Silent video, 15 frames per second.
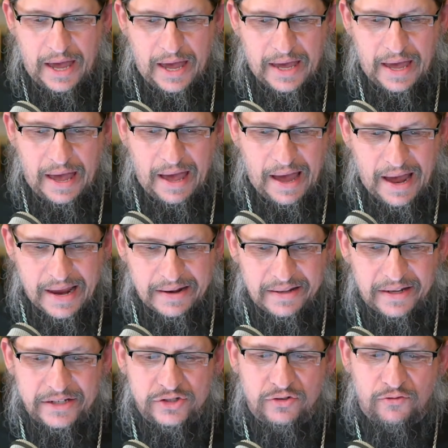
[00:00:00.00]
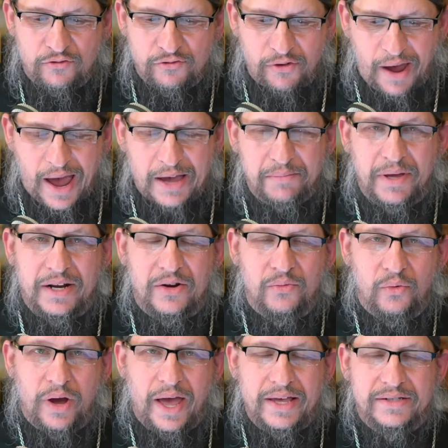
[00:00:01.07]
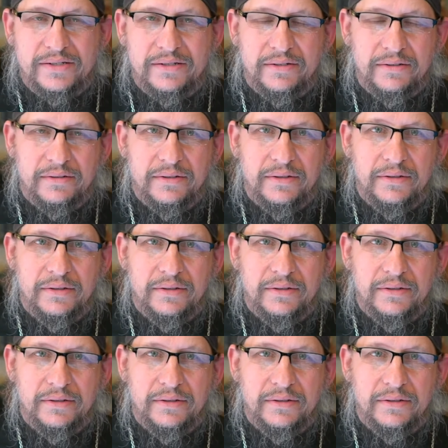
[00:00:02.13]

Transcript: a headless, fragmented West,